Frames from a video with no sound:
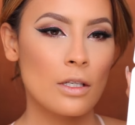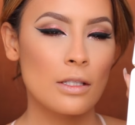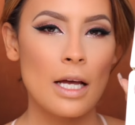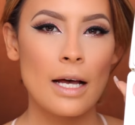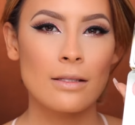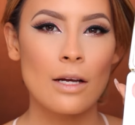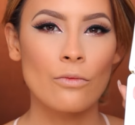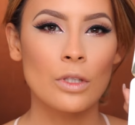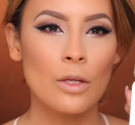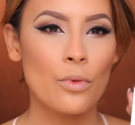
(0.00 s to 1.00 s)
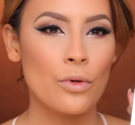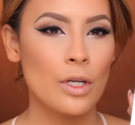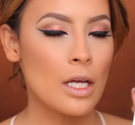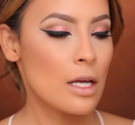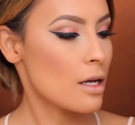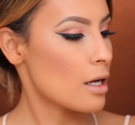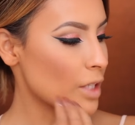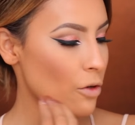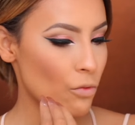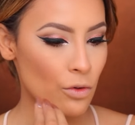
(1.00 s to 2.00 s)
just because it has that really pretty
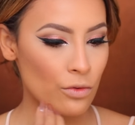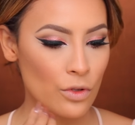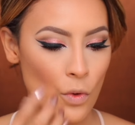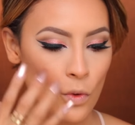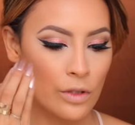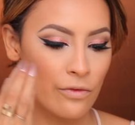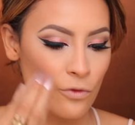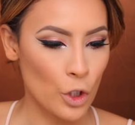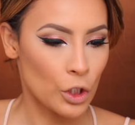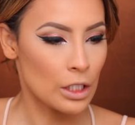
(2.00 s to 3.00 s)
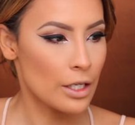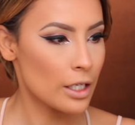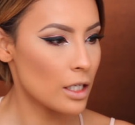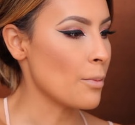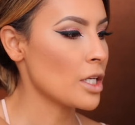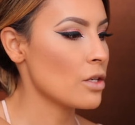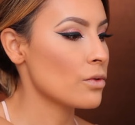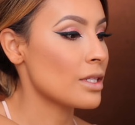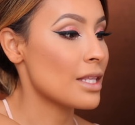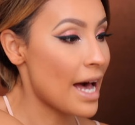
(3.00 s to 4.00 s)
like rose gold foiled look. I'm gonna
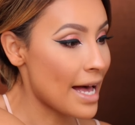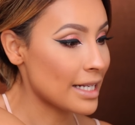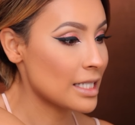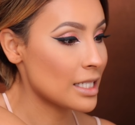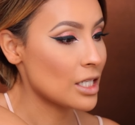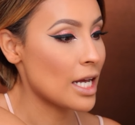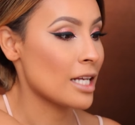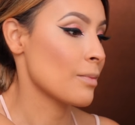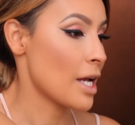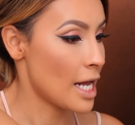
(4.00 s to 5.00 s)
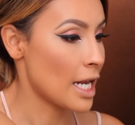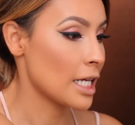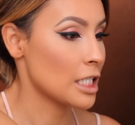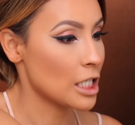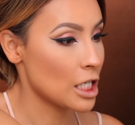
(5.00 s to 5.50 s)
use that as my highlight